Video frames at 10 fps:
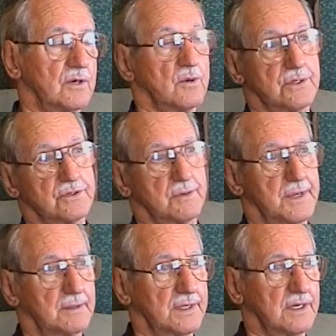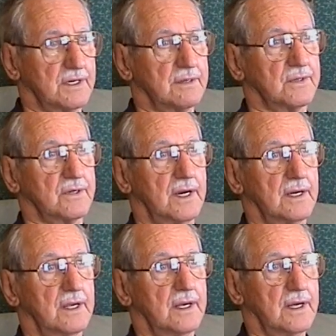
whether it was Republican or Democrat, mm -hmm.